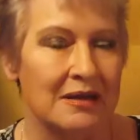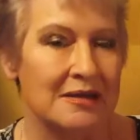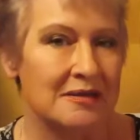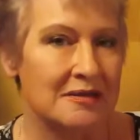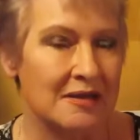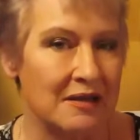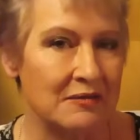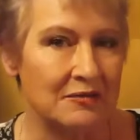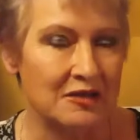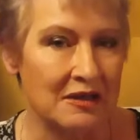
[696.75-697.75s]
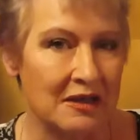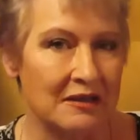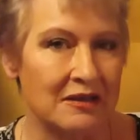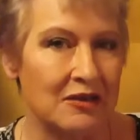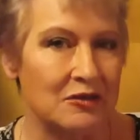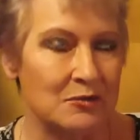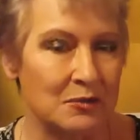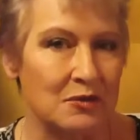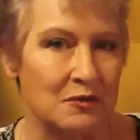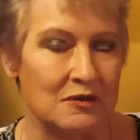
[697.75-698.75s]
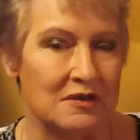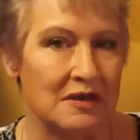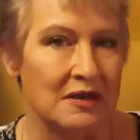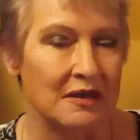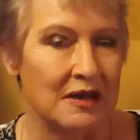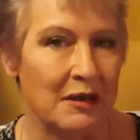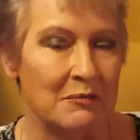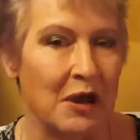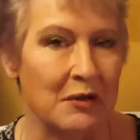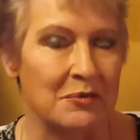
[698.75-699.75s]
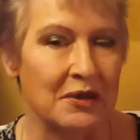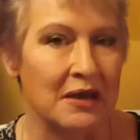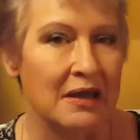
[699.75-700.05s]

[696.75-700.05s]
It's safe to let those wounds come up